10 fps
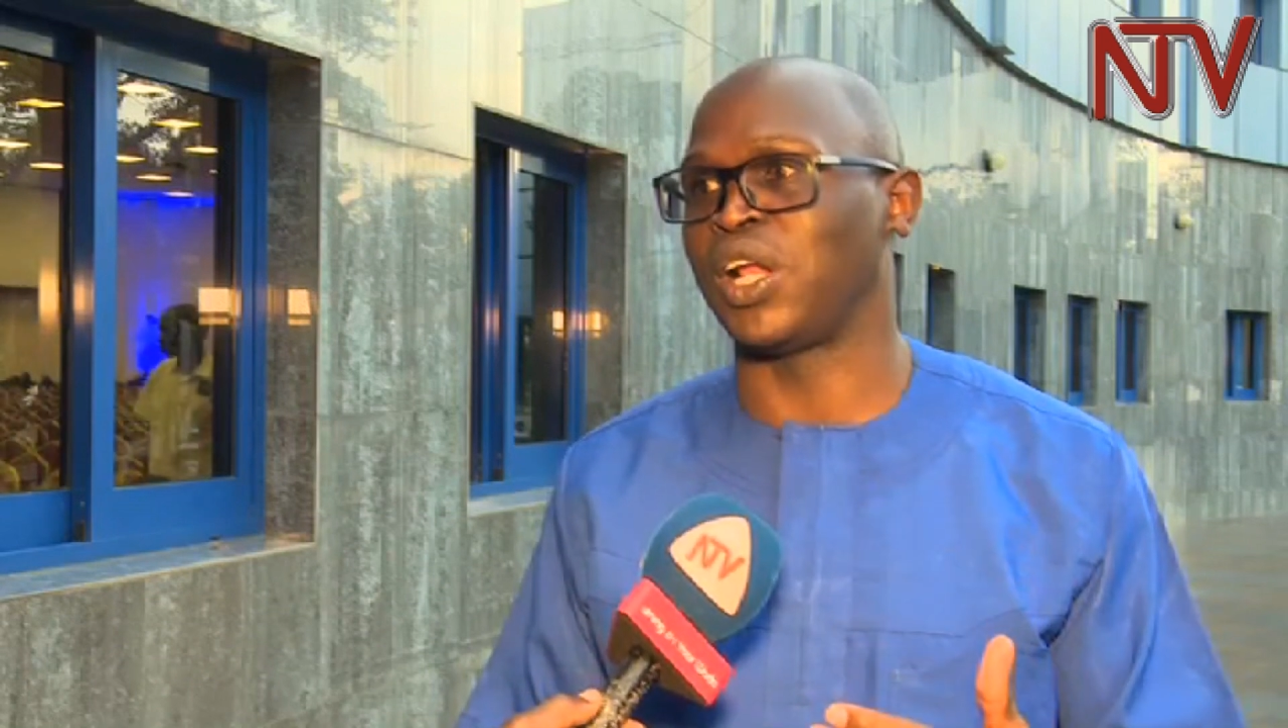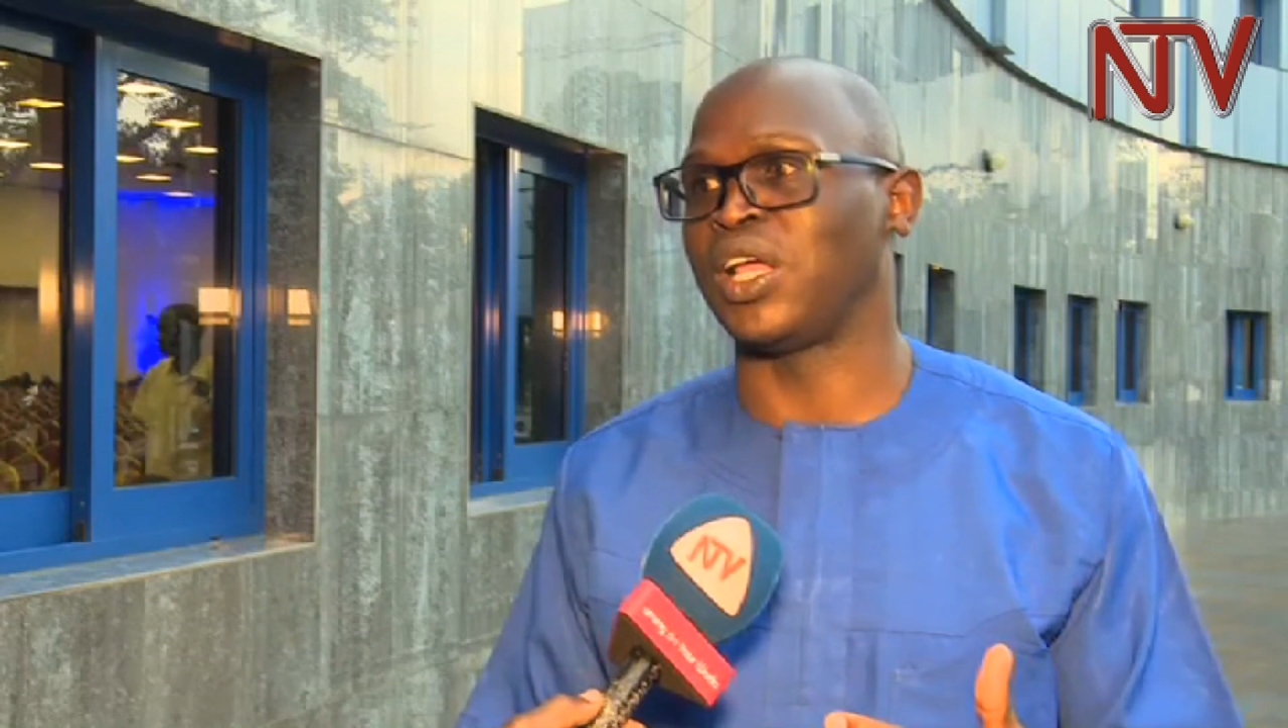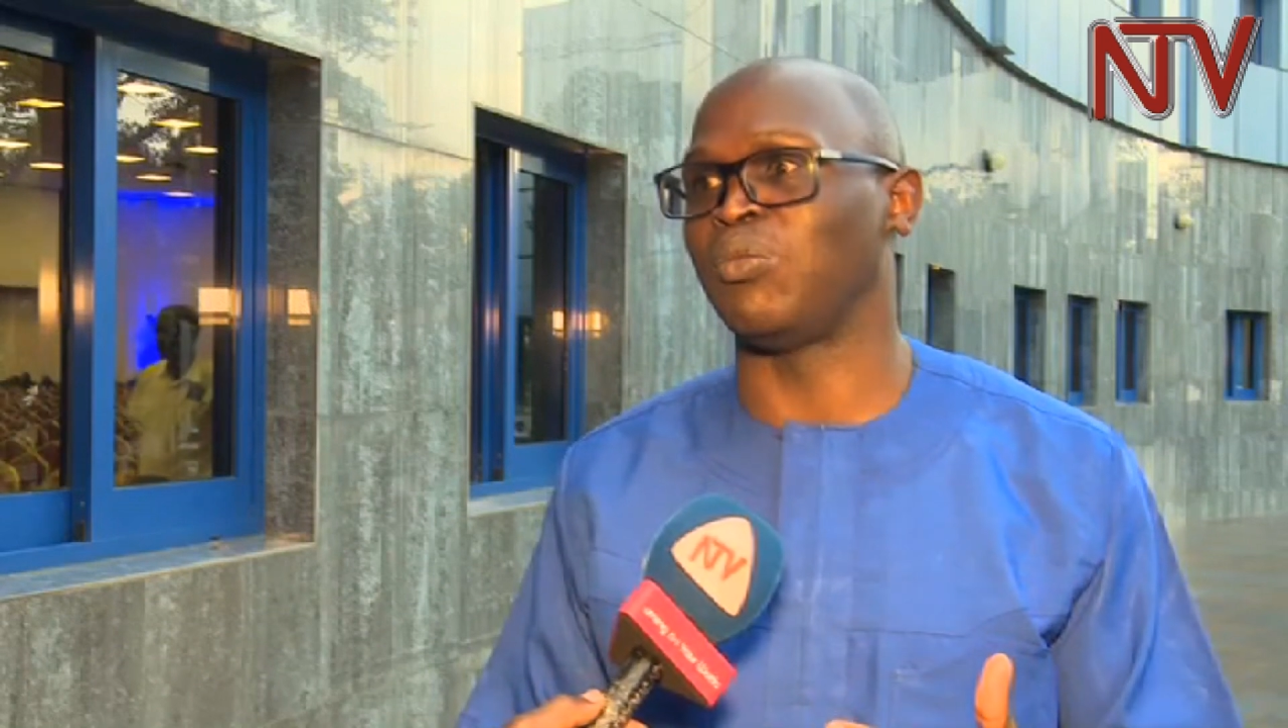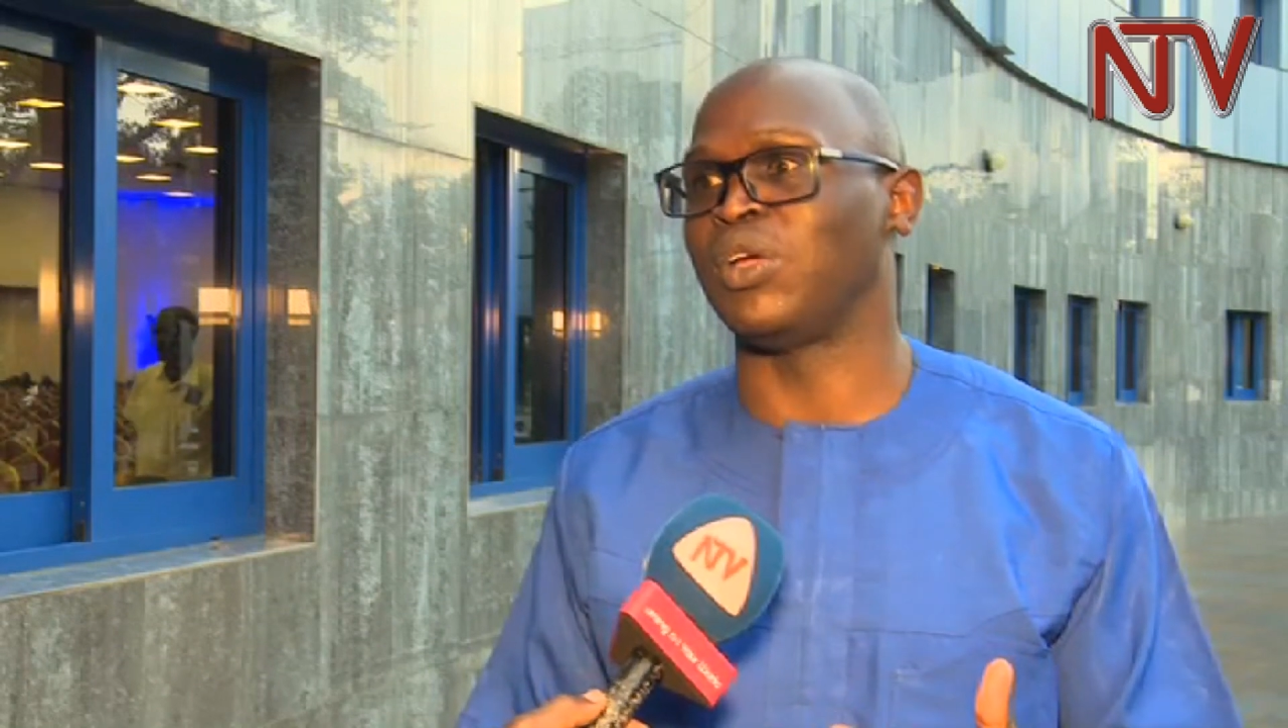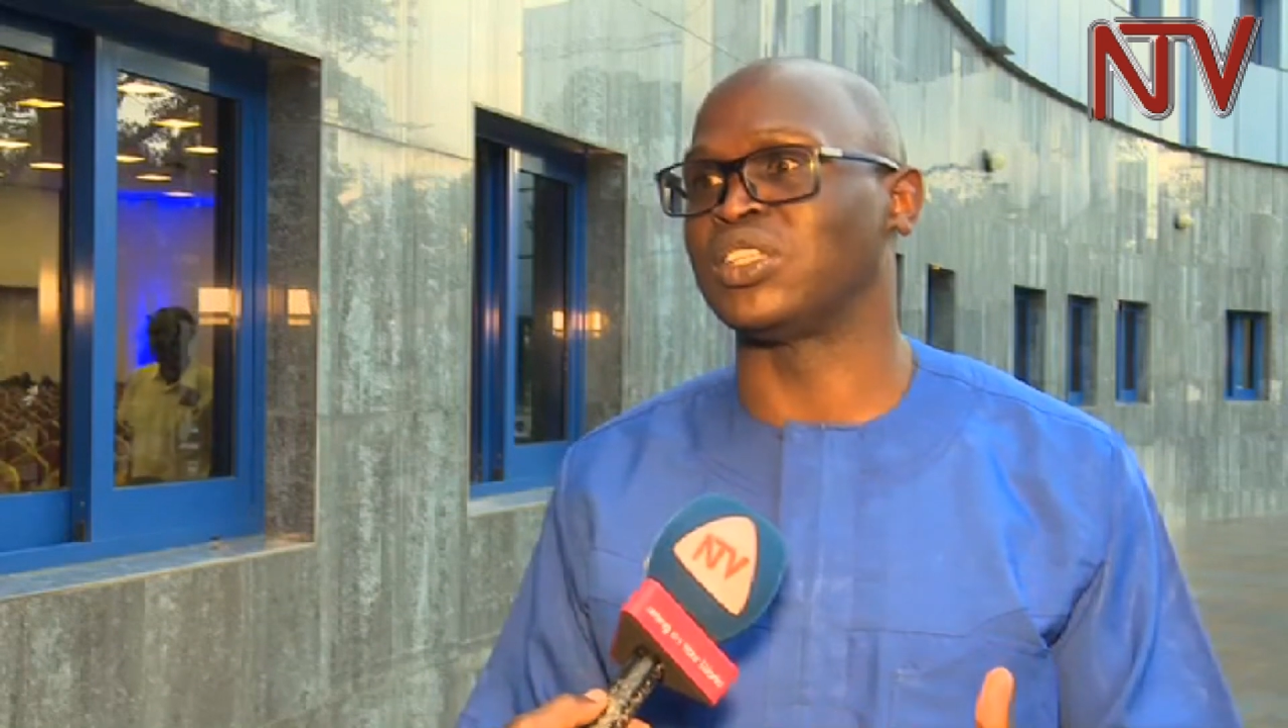
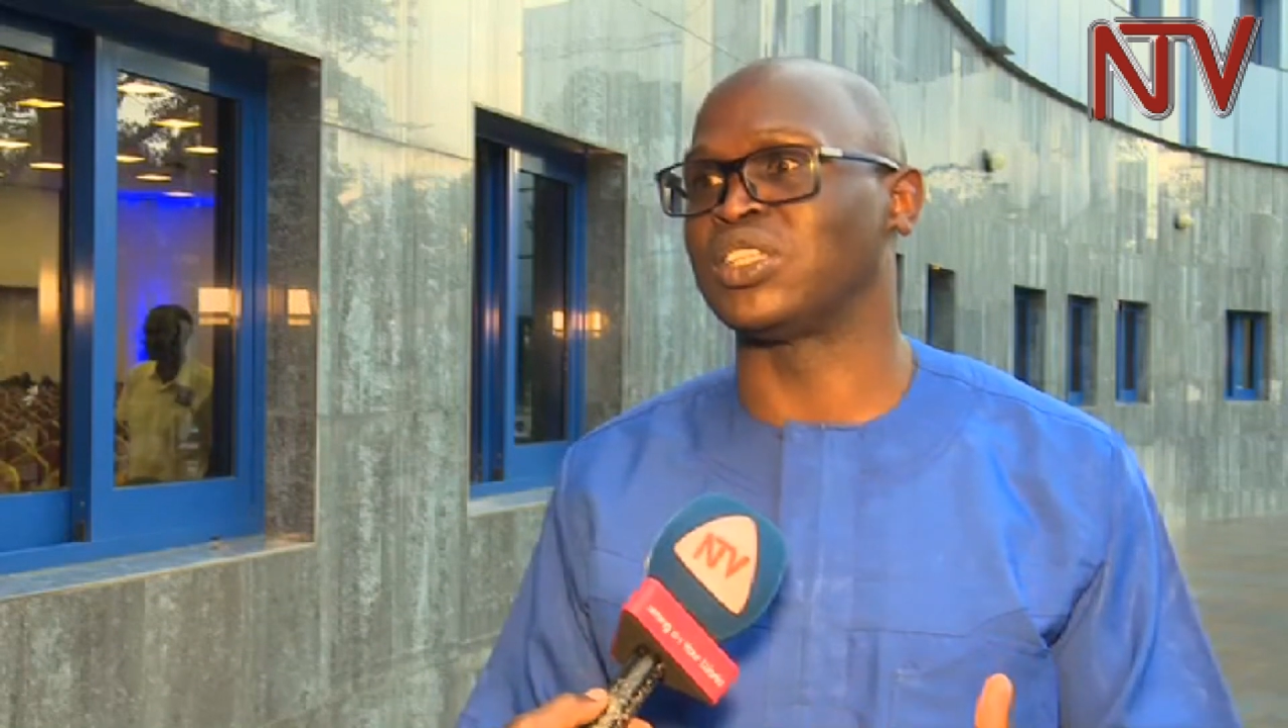Parliament